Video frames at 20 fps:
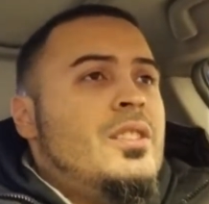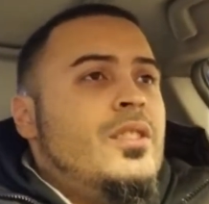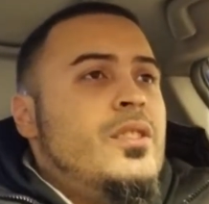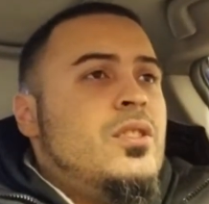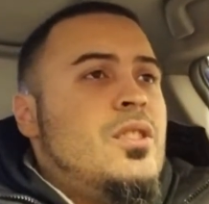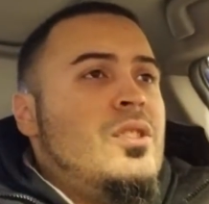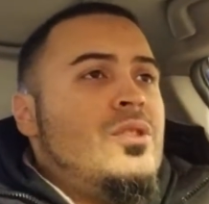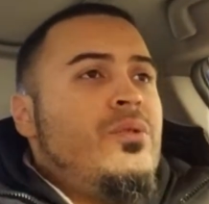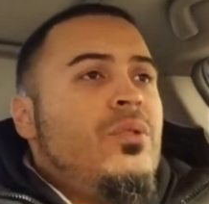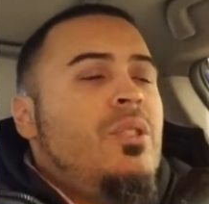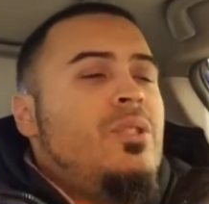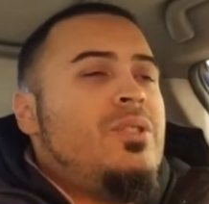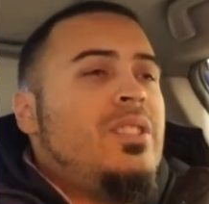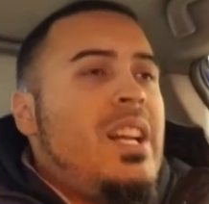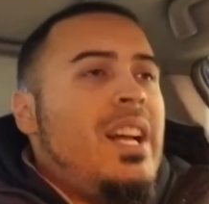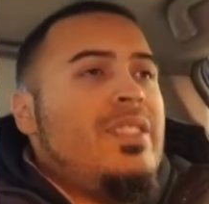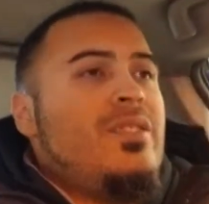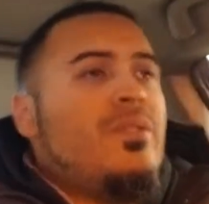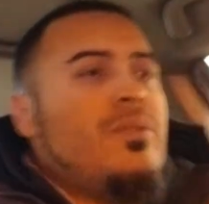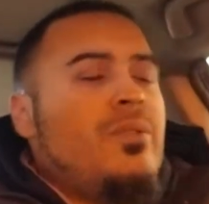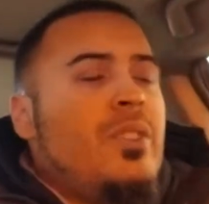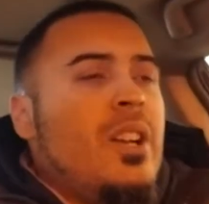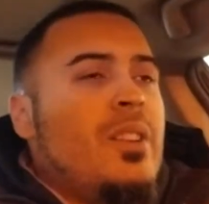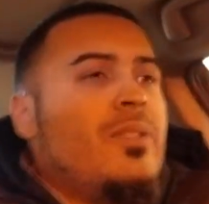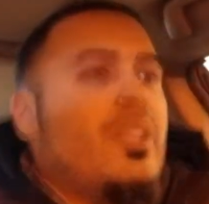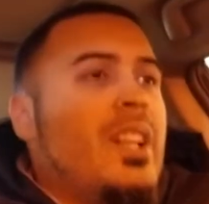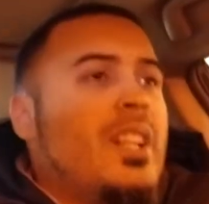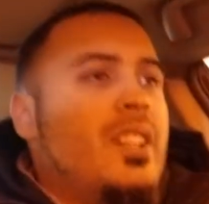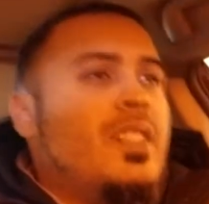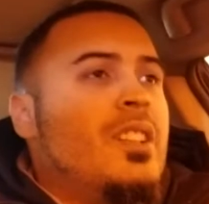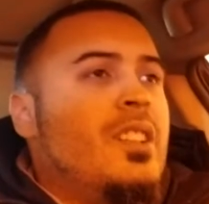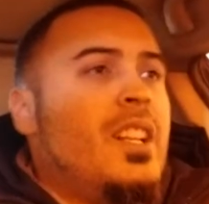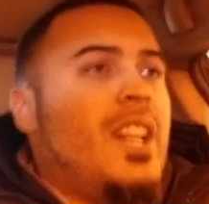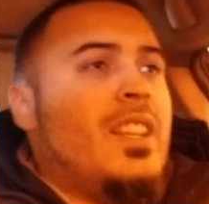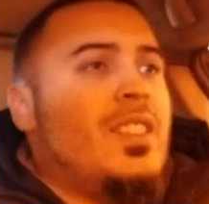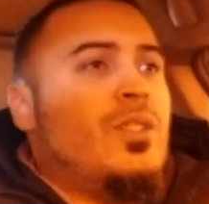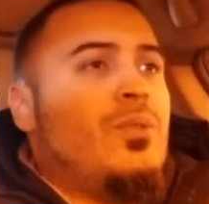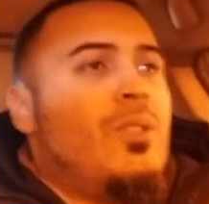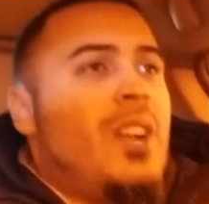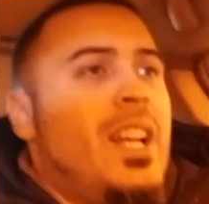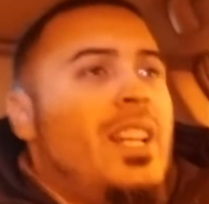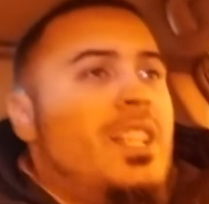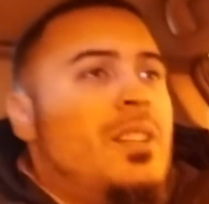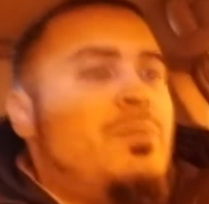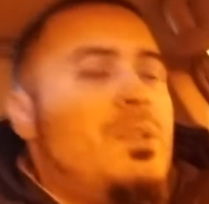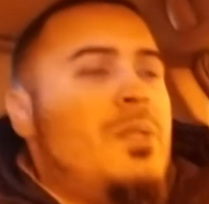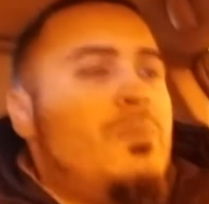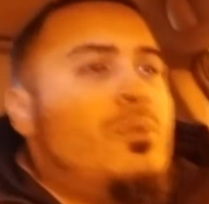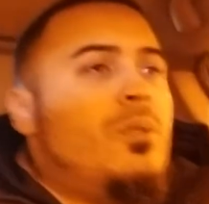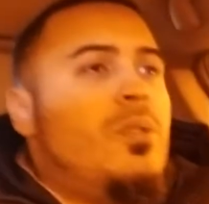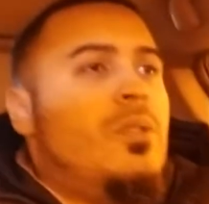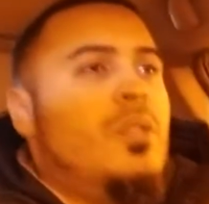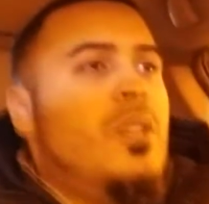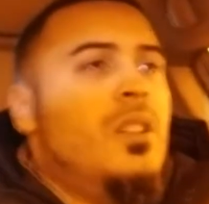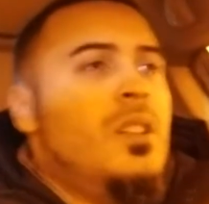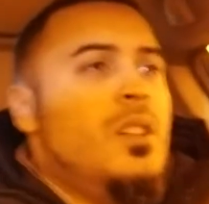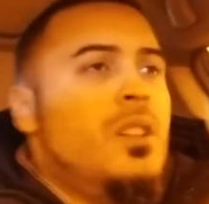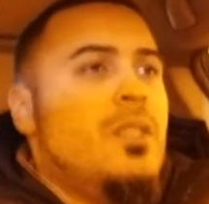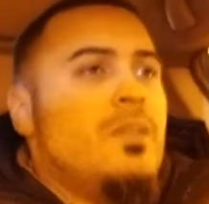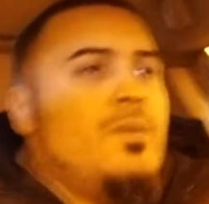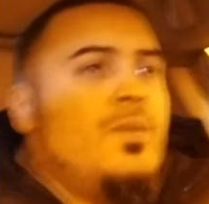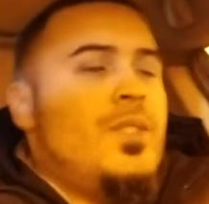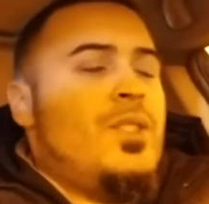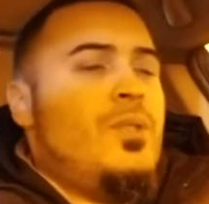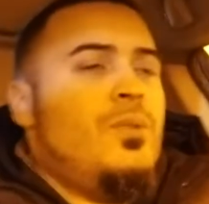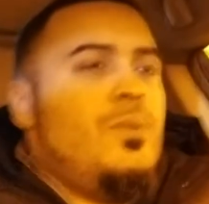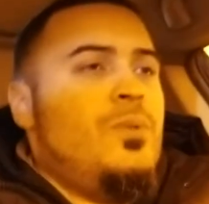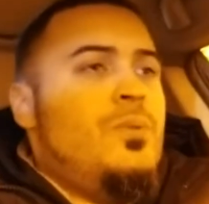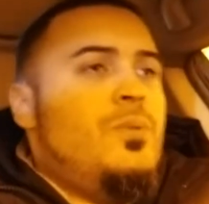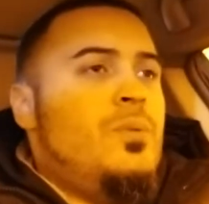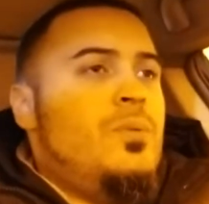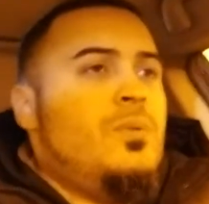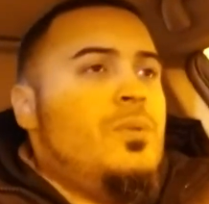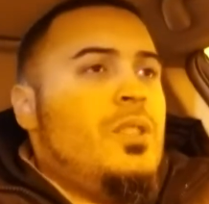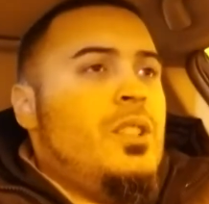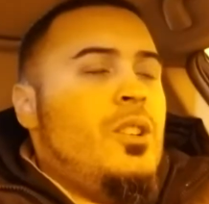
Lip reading: Control sides are very, very good at threatening people to,